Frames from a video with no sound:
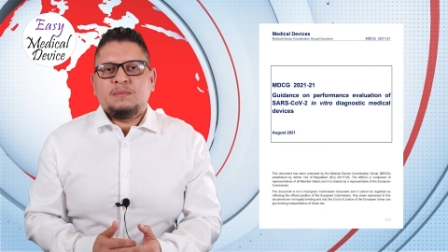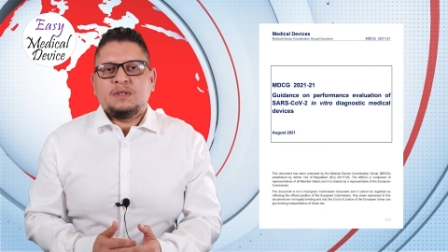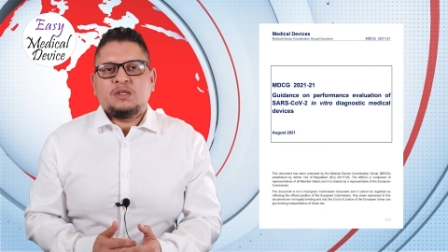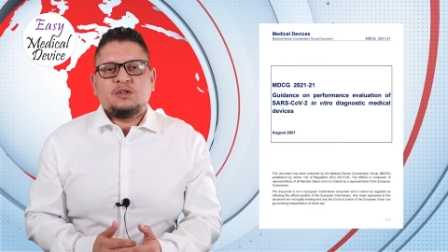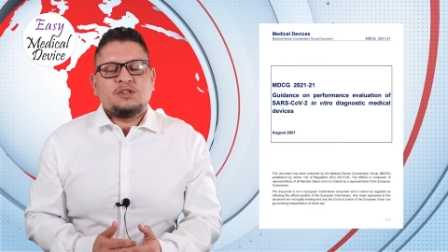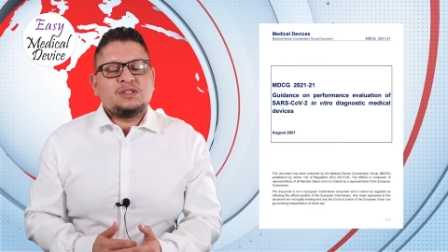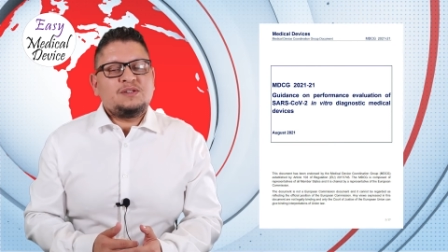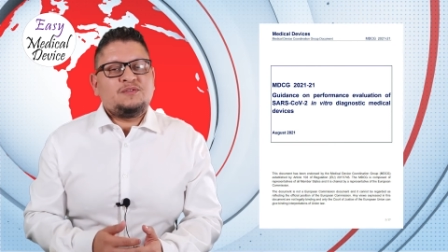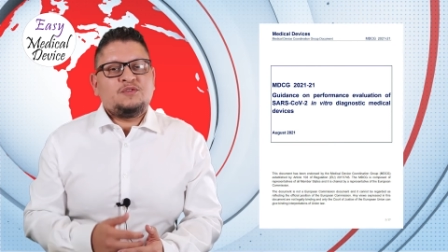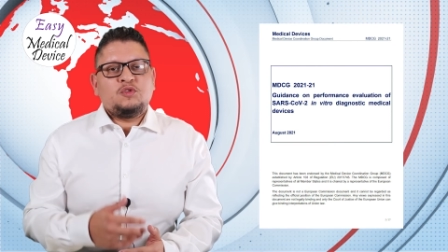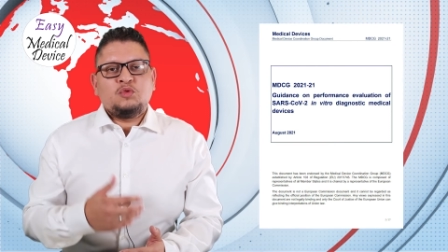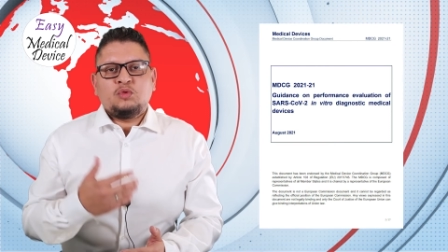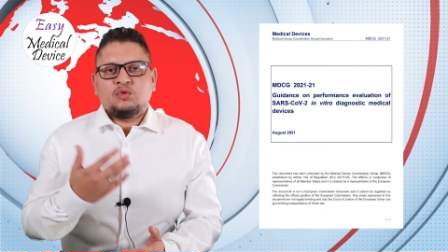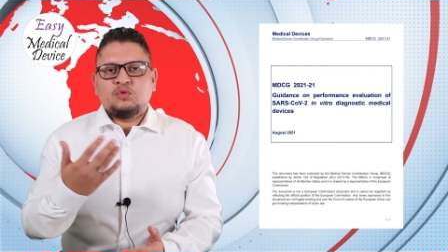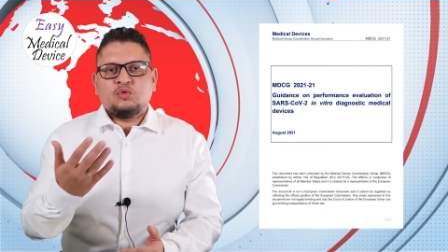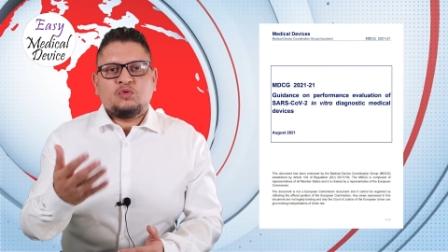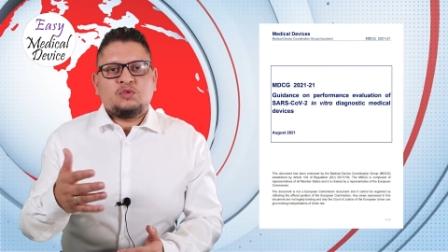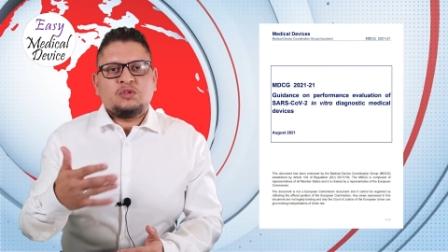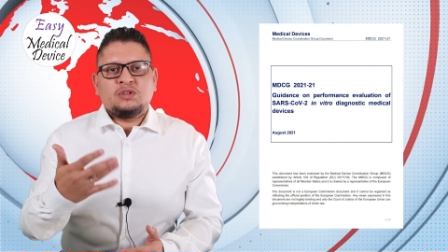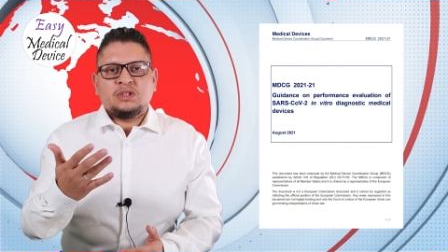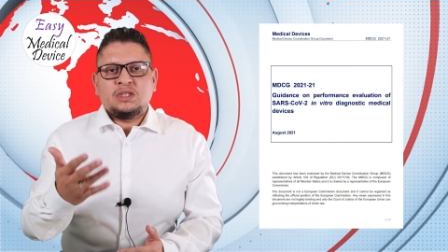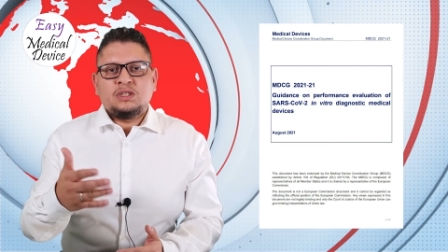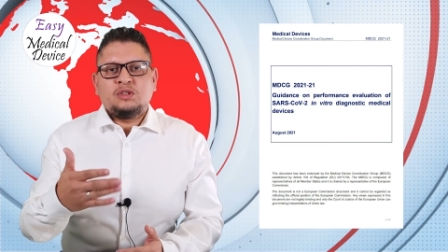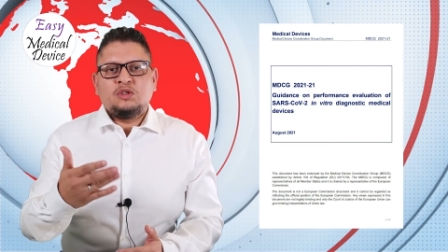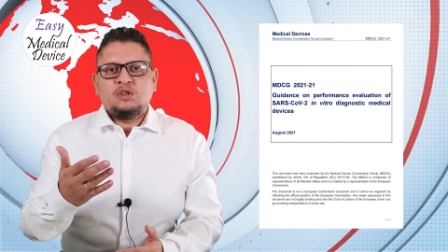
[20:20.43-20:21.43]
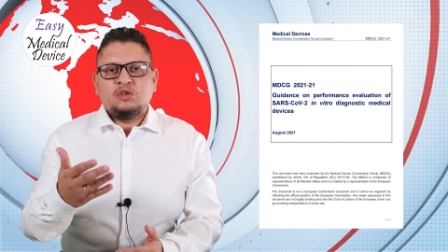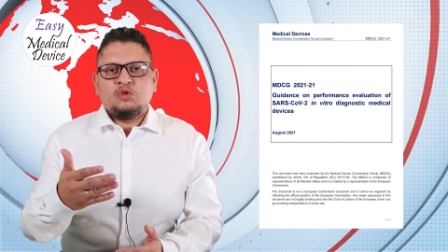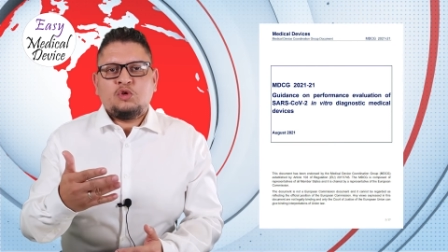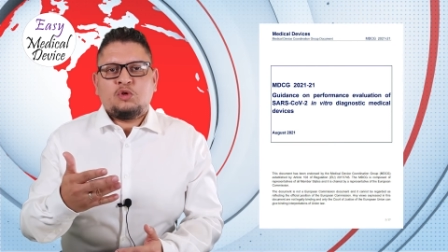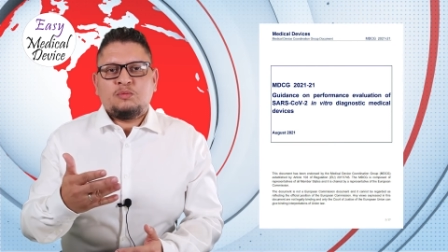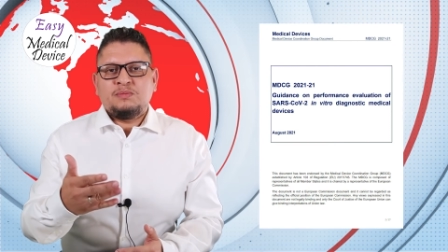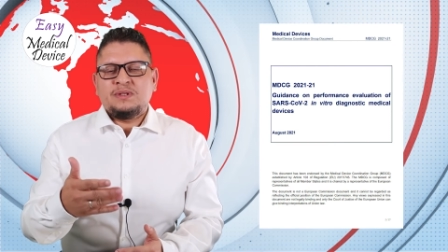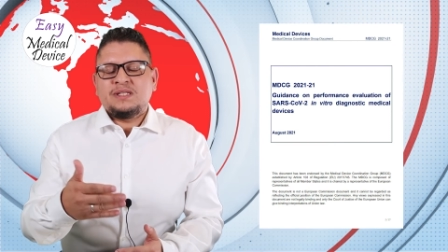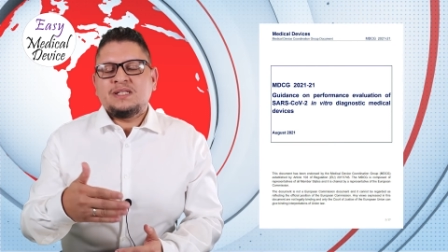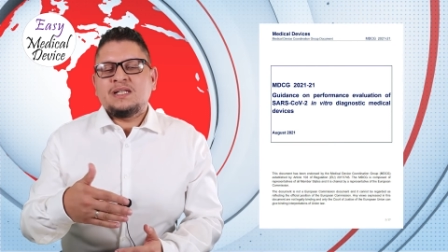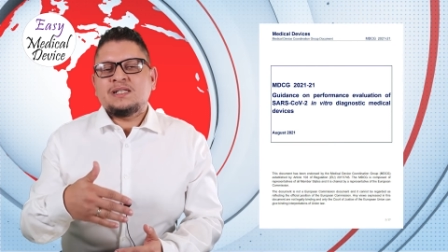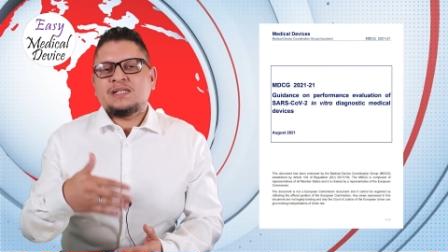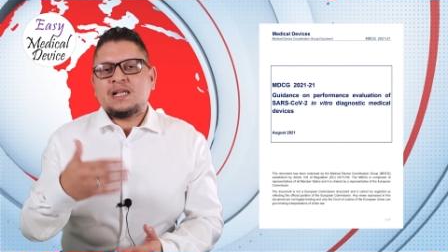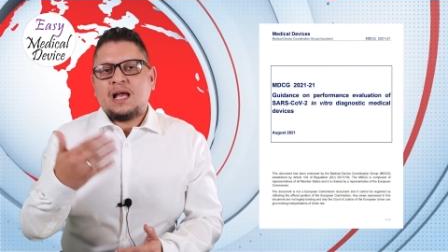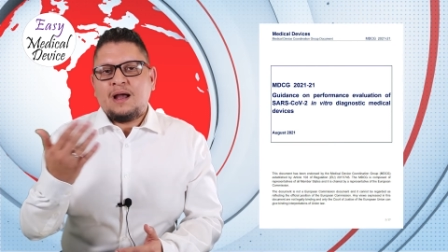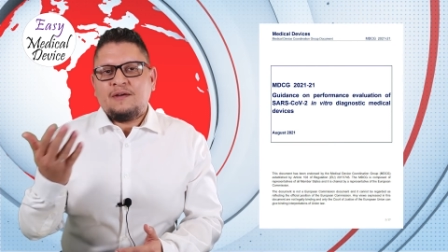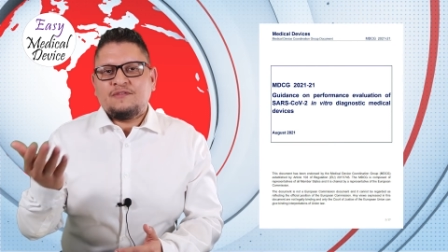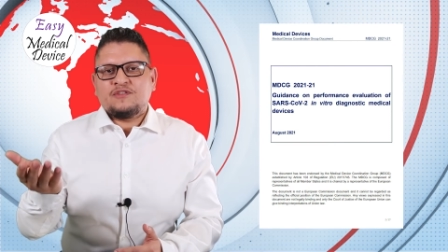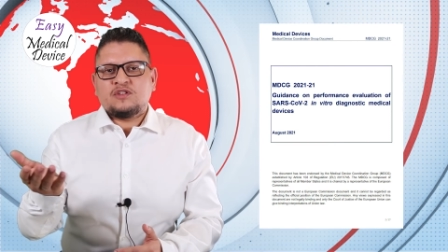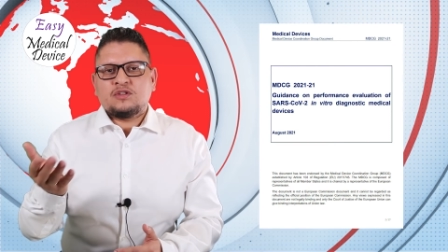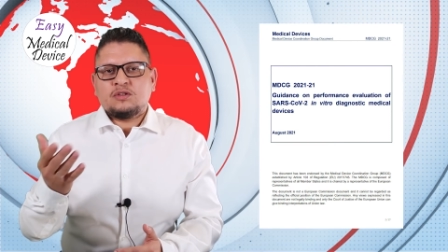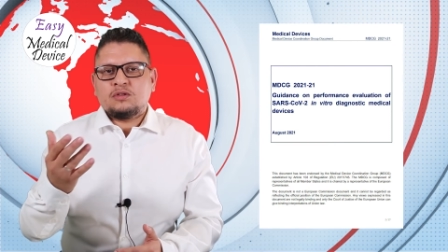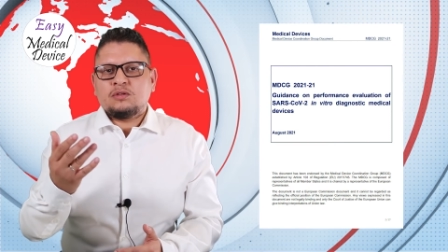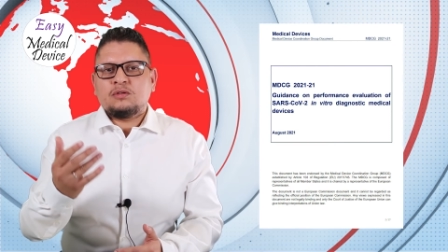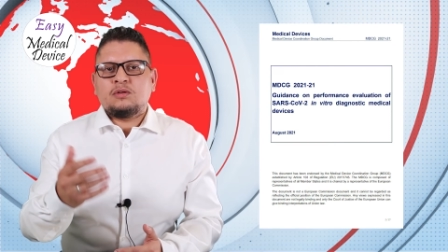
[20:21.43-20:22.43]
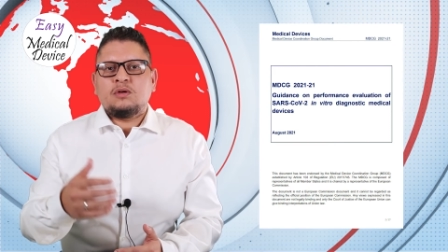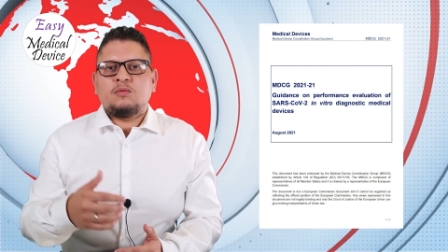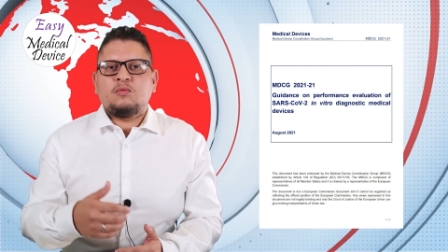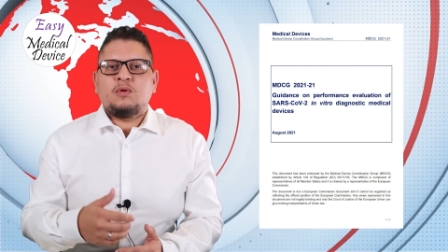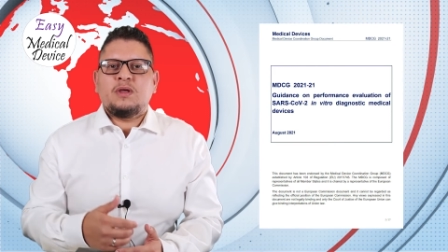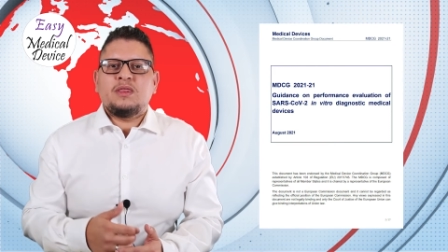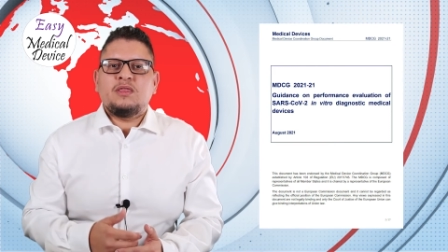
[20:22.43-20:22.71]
because if you want to continue your business after